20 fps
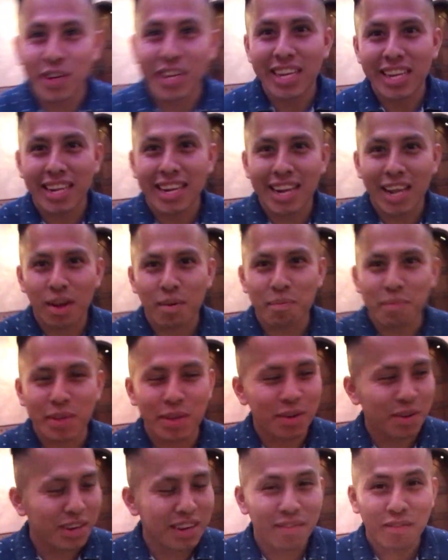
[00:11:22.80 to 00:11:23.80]
free in and out
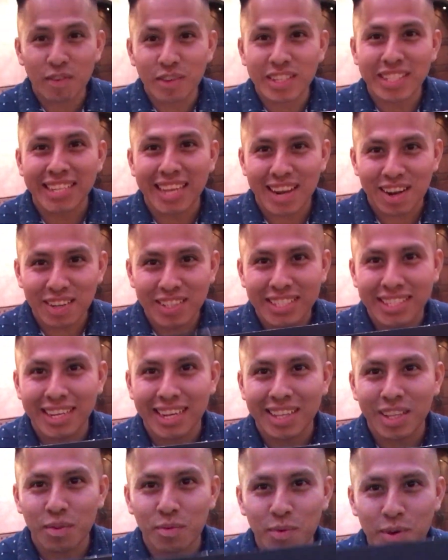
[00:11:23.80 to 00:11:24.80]
meal if you stand
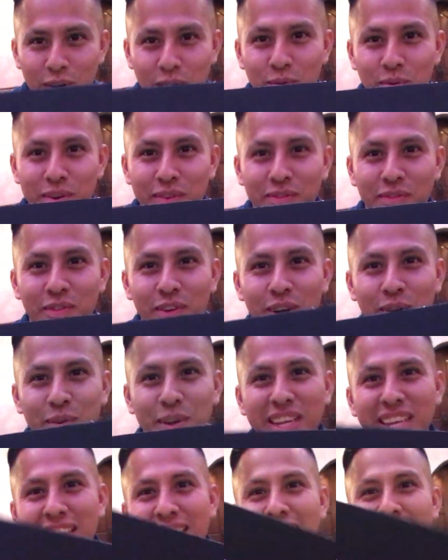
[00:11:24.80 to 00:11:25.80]
outside the 101
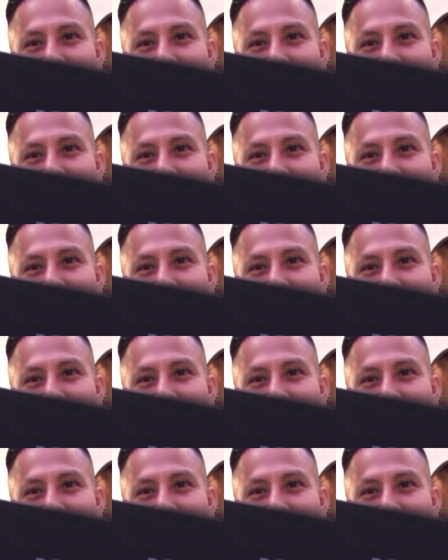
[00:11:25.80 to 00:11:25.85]
freeway